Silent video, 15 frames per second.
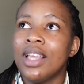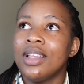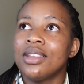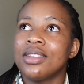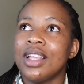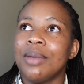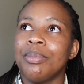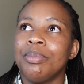
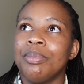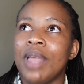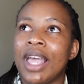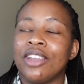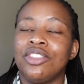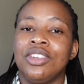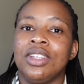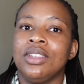Some
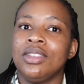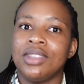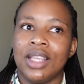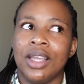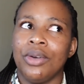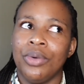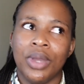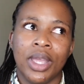actually
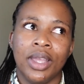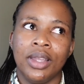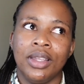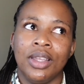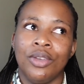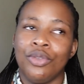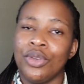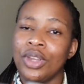say, okay,
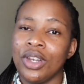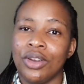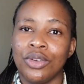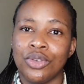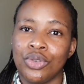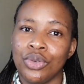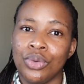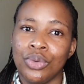if you
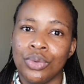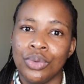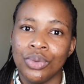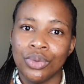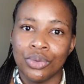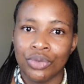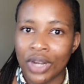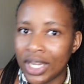cannot do
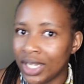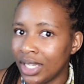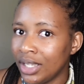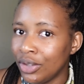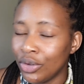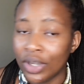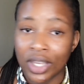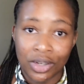writing,
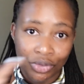you can